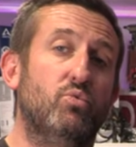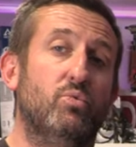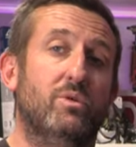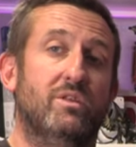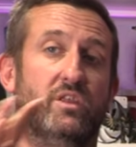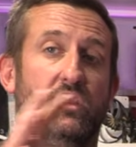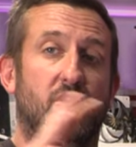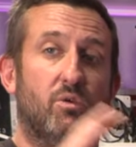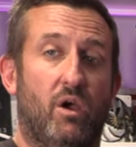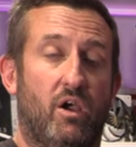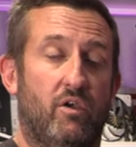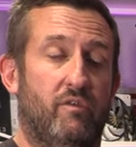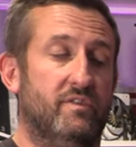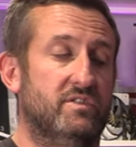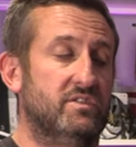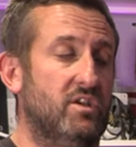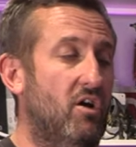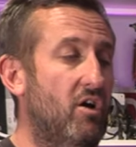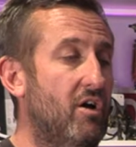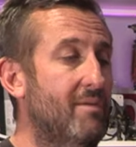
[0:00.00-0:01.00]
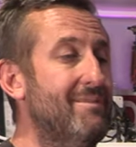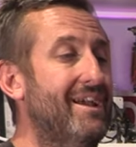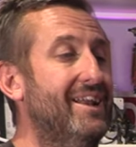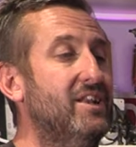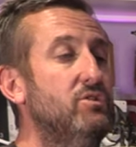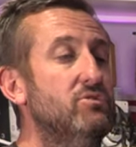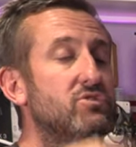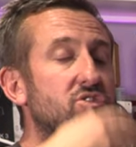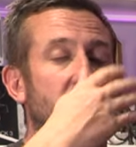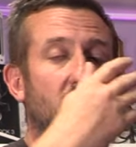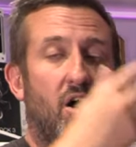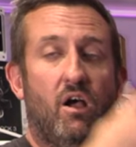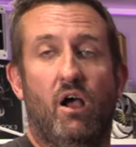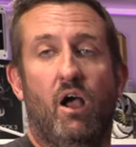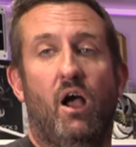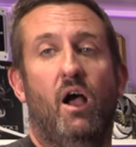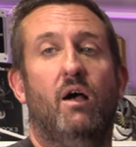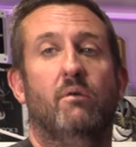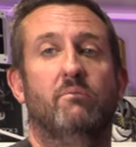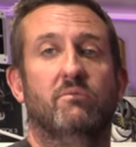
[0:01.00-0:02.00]
with you over time and you start
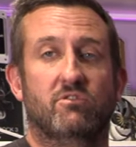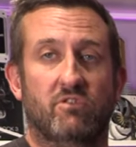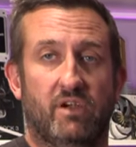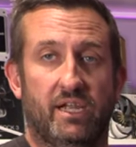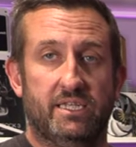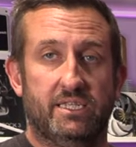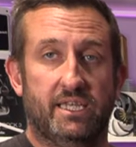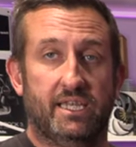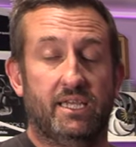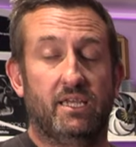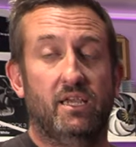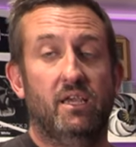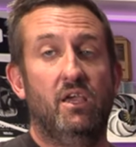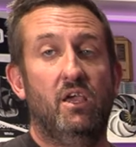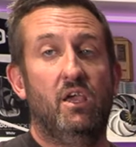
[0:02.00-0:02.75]
upgrading